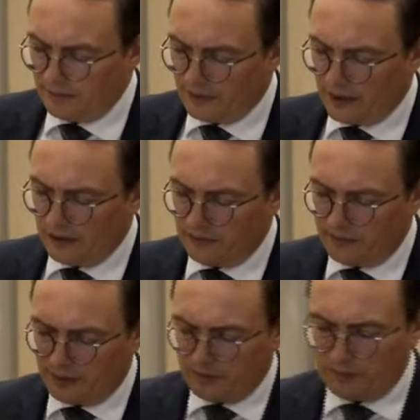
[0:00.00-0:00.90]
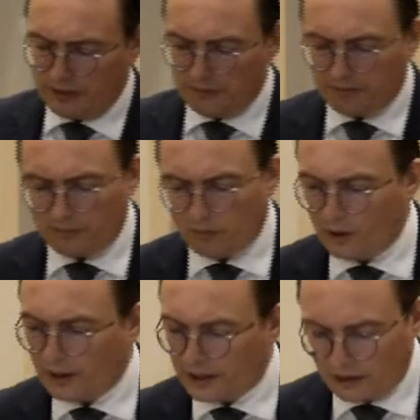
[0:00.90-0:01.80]
they've been
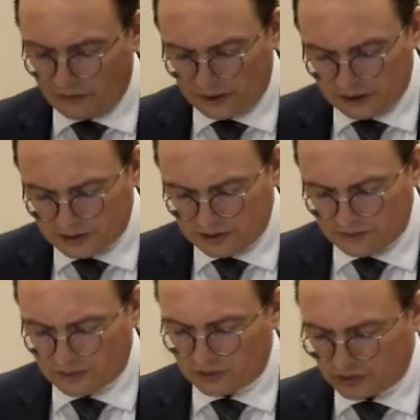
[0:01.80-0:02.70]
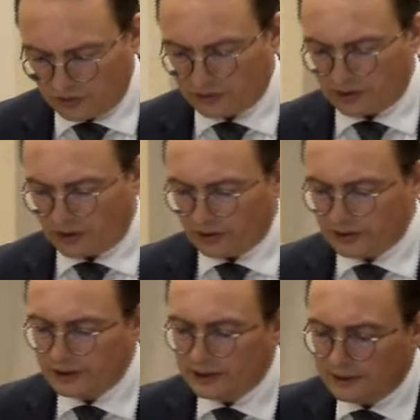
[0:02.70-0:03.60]
working on this, of course, under God.
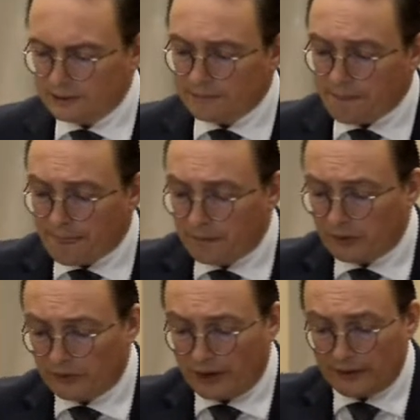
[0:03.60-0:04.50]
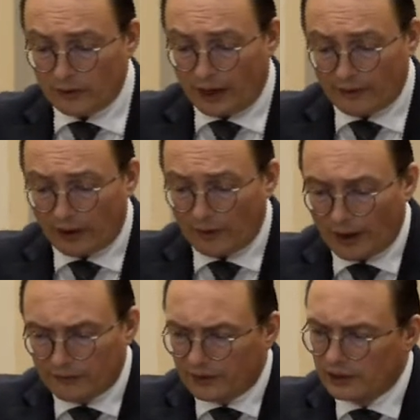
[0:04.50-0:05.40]
But they do now
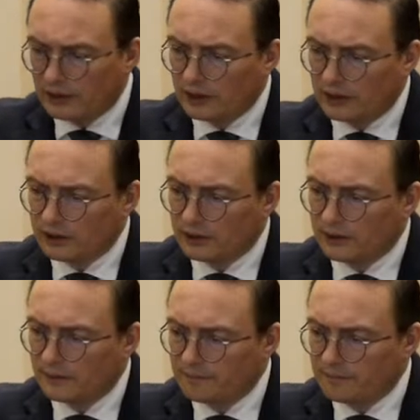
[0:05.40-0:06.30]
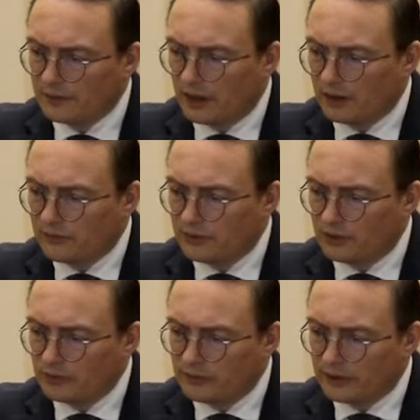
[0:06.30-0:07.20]
have for a
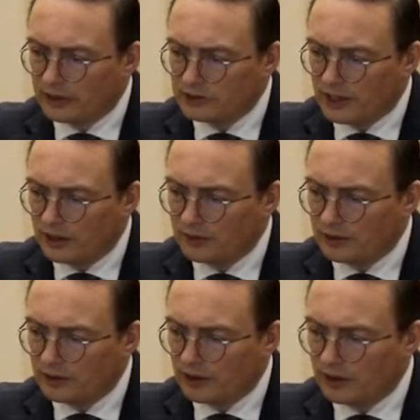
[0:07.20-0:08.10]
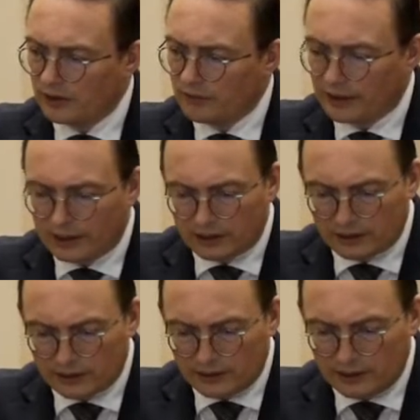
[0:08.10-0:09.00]
number of years now, a regular
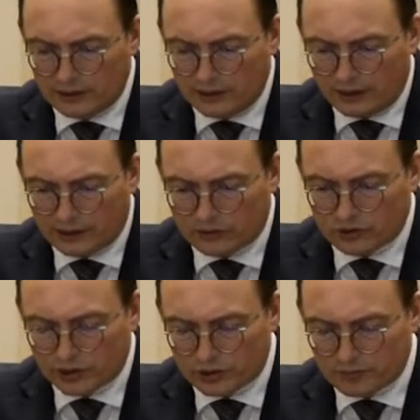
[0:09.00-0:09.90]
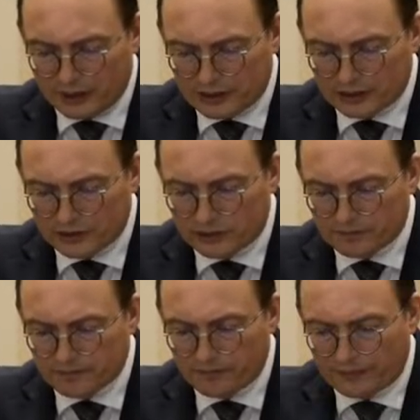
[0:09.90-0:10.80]
church meetings.
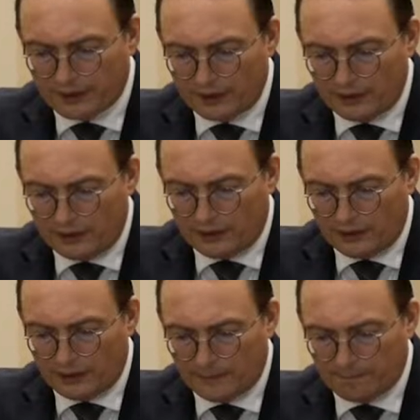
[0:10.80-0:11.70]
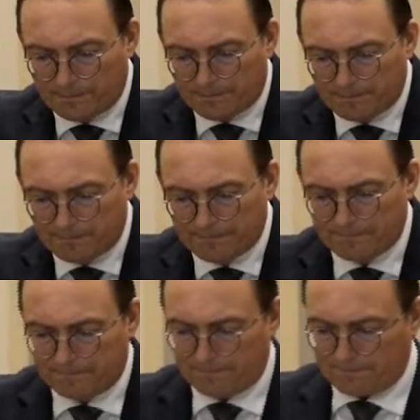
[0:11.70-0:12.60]
And
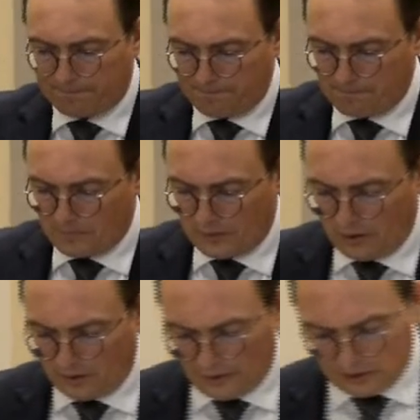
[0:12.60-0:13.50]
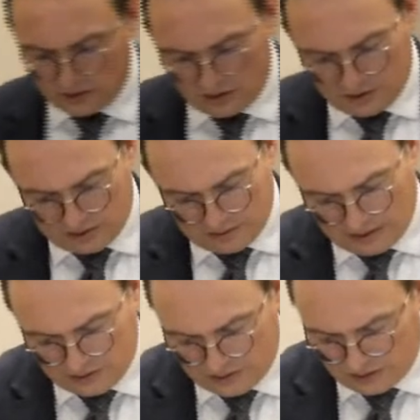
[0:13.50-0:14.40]
that's an